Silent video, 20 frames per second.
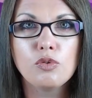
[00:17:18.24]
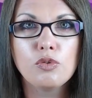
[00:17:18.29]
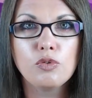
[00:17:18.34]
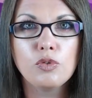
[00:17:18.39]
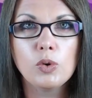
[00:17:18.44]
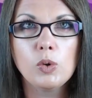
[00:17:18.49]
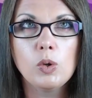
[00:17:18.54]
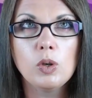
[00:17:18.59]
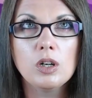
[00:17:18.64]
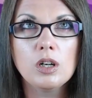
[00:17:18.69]

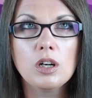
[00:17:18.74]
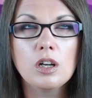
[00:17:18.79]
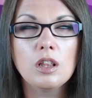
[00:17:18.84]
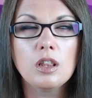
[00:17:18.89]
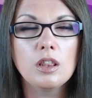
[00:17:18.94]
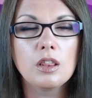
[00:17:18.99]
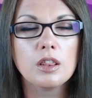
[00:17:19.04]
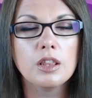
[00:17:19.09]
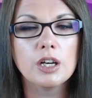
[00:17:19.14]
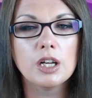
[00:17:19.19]
for
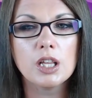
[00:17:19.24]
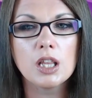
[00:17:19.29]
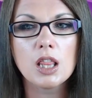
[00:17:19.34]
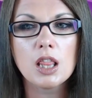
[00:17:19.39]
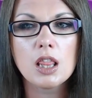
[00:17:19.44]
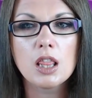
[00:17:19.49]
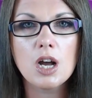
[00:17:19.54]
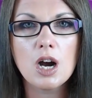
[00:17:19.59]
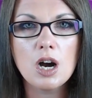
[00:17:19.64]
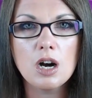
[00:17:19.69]
the
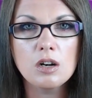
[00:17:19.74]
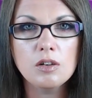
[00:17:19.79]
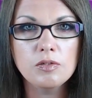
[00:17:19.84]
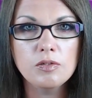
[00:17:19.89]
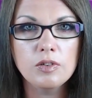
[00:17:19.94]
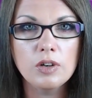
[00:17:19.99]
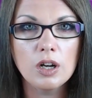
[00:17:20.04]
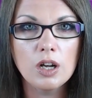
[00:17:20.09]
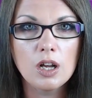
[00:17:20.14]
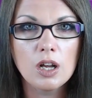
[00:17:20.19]

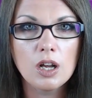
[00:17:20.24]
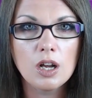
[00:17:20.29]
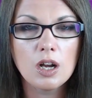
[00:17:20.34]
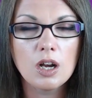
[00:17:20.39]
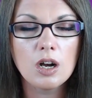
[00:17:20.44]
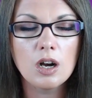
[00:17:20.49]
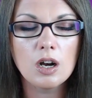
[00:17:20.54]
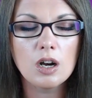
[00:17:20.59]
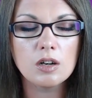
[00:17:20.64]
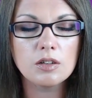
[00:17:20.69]
love
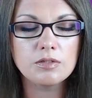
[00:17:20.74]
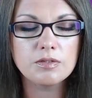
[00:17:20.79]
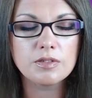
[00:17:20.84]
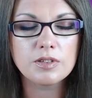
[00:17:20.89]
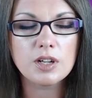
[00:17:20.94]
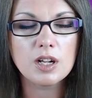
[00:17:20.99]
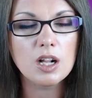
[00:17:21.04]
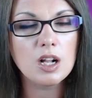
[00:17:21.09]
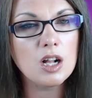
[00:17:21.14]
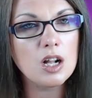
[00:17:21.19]
of
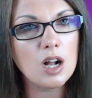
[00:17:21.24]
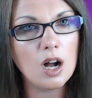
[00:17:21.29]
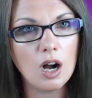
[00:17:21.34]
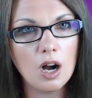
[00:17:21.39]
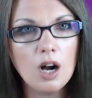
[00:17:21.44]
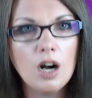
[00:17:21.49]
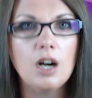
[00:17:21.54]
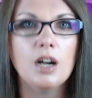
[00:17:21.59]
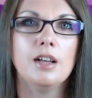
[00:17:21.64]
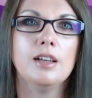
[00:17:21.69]

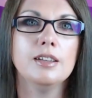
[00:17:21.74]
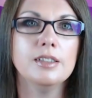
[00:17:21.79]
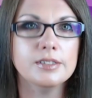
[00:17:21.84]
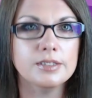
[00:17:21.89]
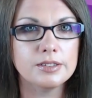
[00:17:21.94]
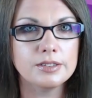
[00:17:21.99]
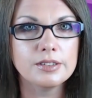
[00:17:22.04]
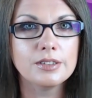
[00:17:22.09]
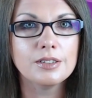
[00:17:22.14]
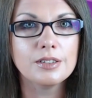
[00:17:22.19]
God,
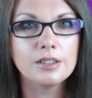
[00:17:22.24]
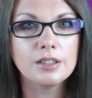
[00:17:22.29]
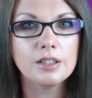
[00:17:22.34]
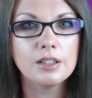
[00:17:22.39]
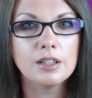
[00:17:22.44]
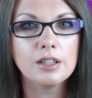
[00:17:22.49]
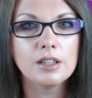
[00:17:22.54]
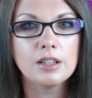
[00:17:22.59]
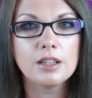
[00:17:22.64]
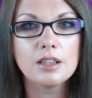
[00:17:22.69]

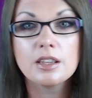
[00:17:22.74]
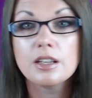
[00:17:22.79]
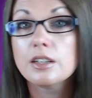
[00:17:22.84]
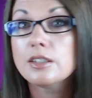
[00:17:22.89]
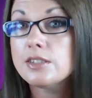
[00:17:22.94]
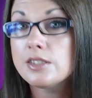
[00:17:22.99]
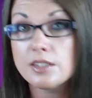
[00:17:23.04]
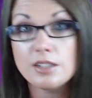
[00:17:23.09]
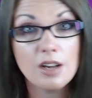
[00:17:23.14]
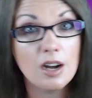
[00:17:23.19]

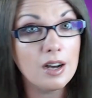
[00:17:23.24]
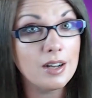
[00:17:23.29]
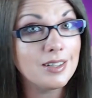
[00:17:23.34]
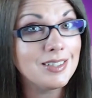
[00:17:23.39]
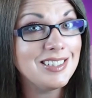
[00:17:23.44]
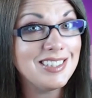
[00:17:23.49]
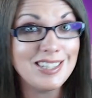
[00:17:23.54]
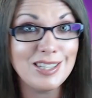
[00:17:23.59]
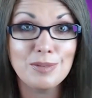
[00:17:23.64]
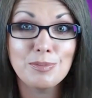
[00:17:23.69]
there's not a
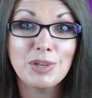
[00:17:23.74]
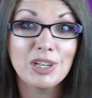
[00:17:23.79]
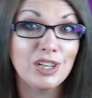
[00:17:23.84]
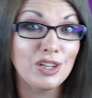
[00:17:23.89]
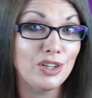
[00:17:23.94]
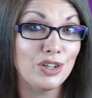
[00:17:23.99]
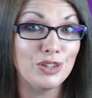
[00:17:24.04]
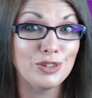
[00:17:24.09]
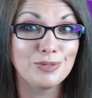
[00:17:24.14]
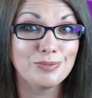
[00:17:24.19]
demon
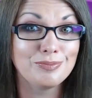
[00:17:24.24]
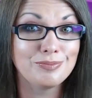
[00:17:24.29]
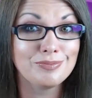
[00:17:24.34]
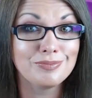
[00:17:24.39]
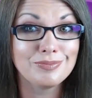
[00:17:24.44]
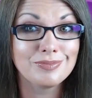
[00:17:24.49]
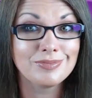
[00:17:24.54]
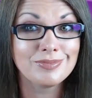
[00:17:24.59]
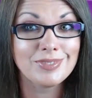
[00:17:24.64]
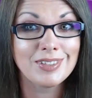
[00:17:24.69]
in you.
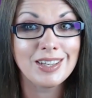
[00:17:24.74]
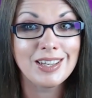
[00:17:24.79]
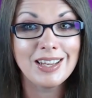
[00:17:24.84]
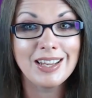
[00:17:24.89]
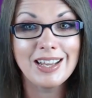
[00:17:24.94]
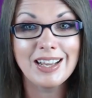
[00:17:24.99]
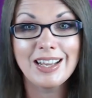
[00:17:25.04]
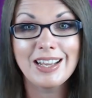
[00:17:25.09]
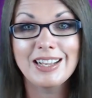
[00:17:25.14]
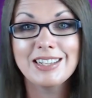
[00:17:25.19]

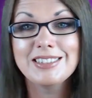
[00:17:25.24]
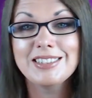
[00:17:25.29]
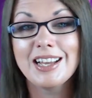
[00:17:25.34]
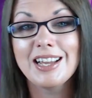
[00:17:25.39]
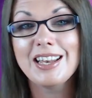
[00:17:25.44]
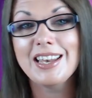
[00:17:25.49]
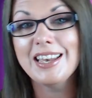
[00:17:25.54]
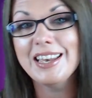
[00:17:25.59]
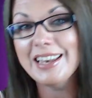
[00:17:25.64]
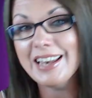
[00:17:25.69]
It's a
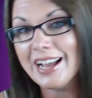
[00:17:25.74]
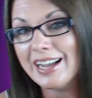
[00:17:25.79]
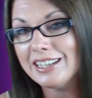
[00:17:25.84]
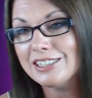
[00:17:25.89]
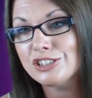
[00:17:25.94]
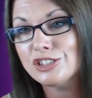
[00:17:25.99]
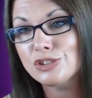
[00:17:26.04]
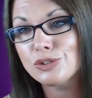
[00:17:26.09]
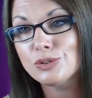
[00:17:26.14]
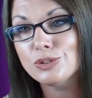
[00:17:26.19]

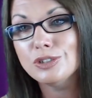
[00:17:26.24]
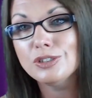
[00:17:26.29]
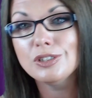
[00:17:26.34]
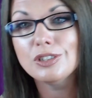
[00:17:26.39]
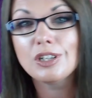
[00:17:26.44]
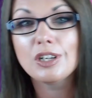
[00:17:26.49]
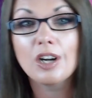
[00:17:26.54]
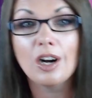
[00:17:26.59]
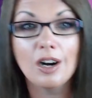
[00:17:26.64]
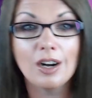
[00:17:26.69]

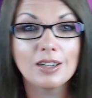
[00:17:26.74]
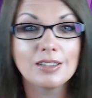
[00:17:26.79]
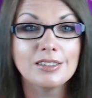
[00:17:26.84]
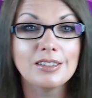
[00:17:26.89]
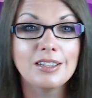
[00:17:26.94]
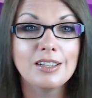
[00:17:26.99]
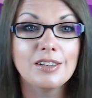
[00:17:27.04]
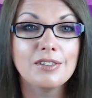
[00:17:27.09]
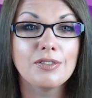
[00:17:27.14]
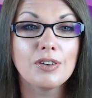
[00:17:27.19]
natural
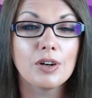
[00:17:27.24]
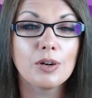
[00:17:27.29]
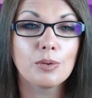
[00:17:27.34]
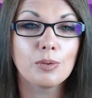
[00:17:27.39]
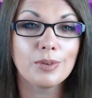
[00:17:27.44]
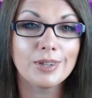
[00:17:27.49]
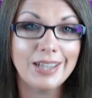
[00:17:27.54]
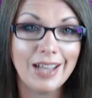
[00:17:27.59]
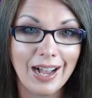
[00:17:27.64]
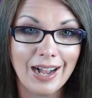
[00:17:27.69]
cognitive
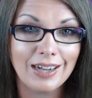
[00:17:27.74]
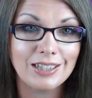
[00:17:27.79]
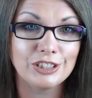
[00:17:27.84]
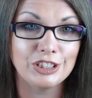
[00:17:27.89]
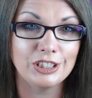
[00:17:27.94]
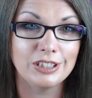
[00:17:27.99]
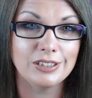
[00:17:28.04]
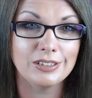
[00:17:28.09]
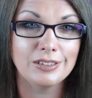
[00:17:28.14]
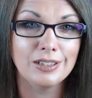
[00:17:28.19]

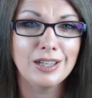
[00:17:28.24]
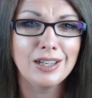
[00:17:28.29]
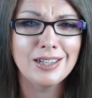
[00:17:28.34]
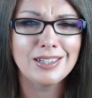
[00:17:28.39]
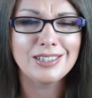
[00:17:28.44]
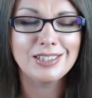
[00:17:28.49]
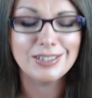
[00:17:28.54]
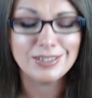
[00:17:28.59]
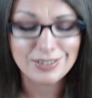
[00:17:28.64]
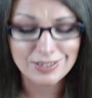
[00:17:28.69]
reaction
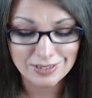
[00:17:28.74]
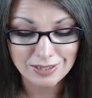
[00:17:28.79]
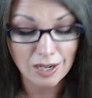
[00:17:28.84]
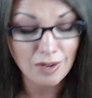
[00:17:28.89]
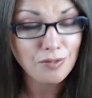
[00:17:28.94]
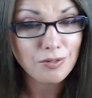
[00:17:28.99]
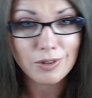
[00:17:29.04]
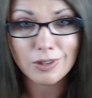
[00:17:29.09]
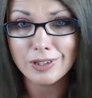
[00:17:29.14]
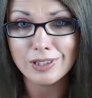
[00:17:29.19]
to
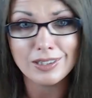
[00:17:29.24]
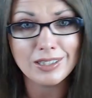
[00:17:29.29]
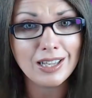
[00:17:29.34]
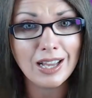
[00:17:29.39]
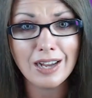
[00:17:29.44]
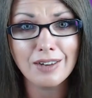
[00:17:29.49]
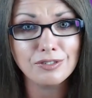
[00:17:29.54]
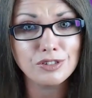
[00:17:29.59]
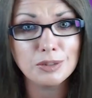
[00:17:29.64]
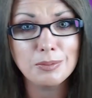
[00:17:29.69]
suffer in the
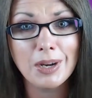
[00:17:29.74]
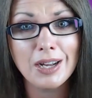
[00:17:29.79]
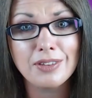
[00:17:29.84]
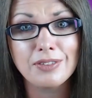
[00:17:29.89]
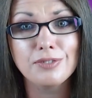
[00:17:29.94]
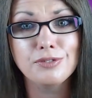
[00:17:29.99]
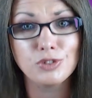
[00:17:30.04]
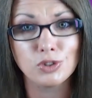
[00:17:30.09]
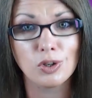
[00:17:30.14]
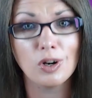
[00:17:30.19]
aftermath
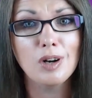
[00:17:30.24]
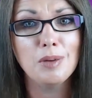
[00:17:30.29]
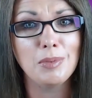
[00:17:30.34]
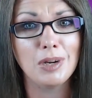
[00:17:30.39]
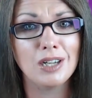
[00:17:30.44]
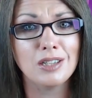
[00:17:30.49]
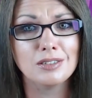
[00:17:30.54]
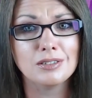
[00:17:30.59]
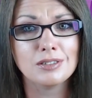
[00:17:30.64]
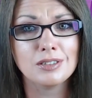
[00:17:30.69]
of trauma.